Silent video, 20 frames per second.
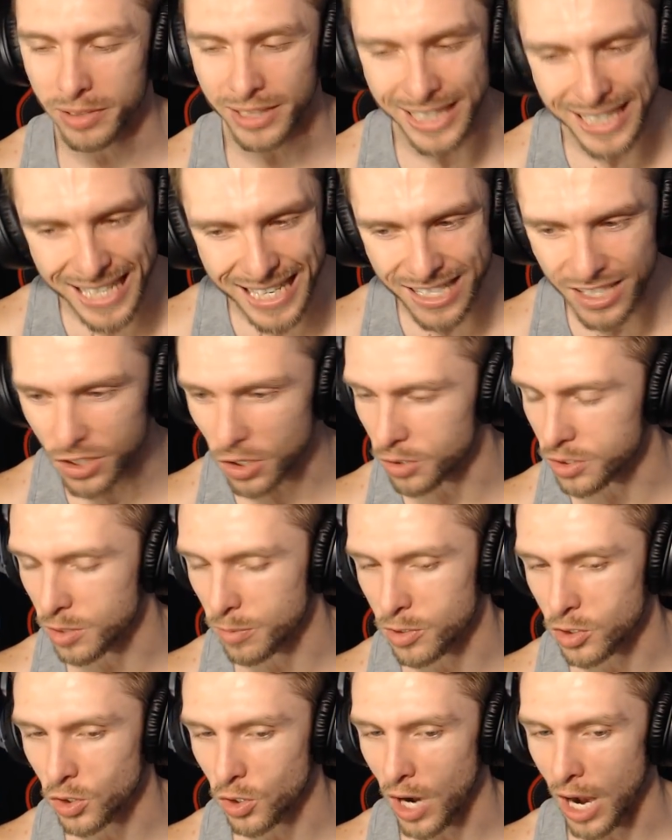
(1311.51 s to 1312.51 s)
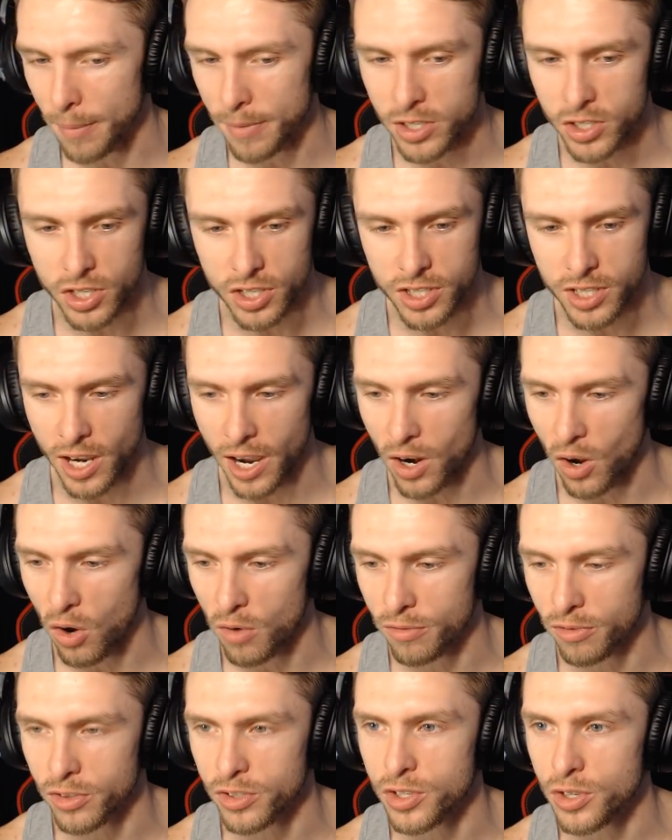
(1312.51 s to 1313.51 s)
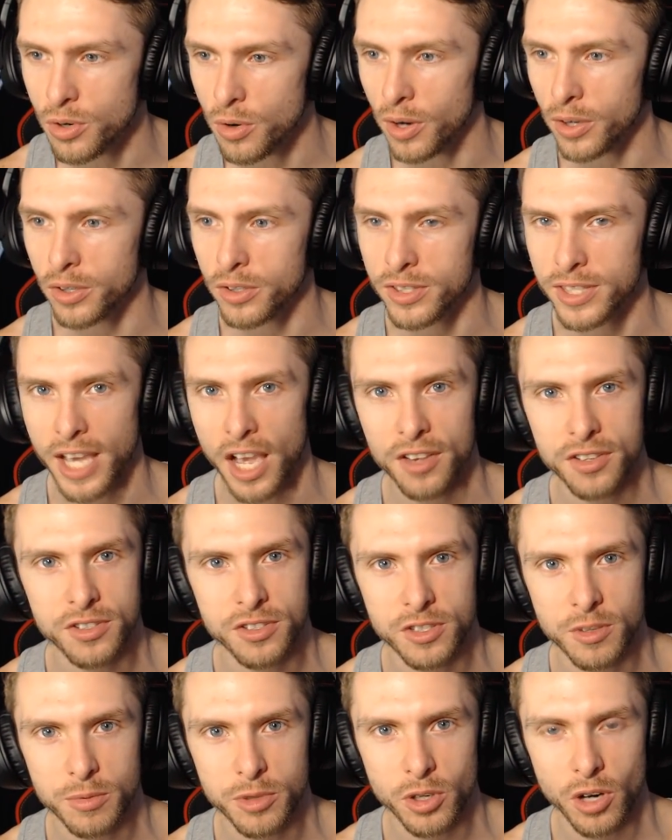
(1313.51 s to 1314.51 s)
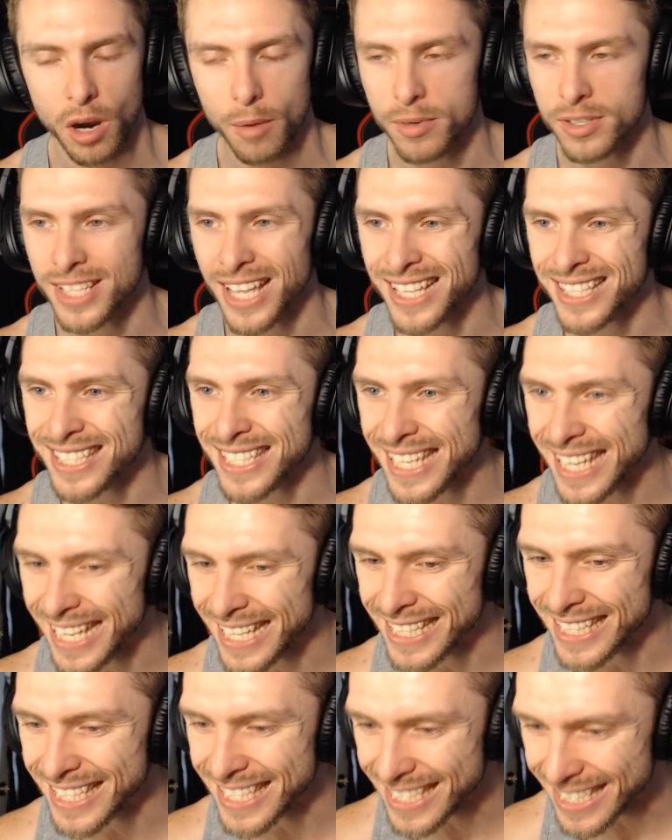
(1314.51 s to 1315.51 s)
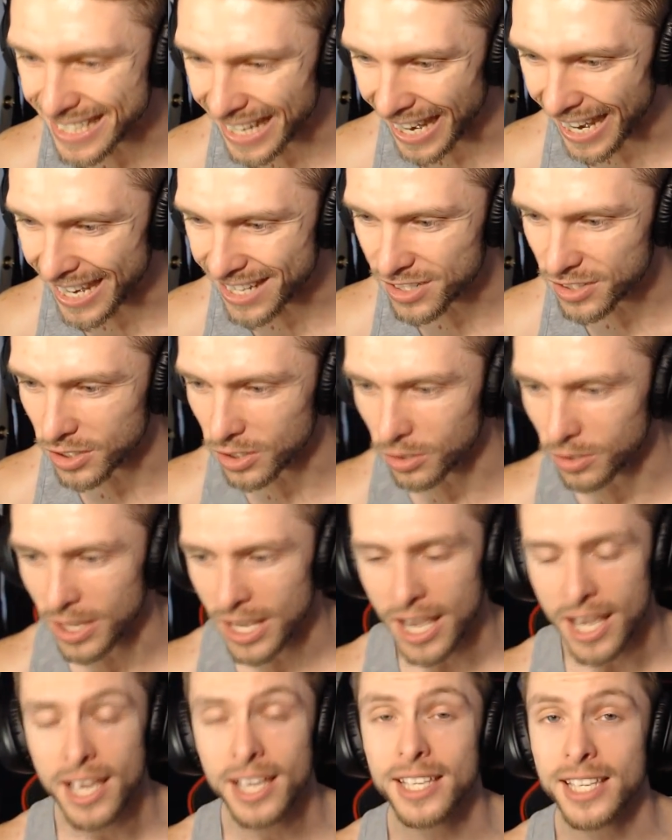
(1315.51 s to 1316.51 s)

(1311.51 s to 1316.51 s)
Please go subscribe. He just got over 200,000 subscribers. That's insane, dude.